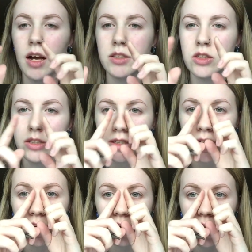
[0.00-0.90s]
As you can
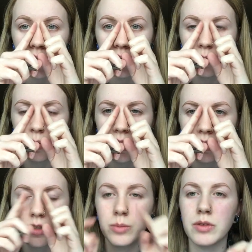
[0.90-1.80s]
tell, I went
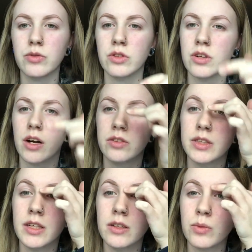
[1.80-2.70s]
a little bit further
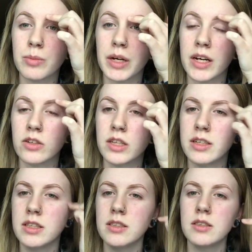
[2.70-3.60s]
out than where my
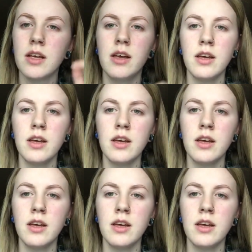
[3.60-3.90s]
hairline is,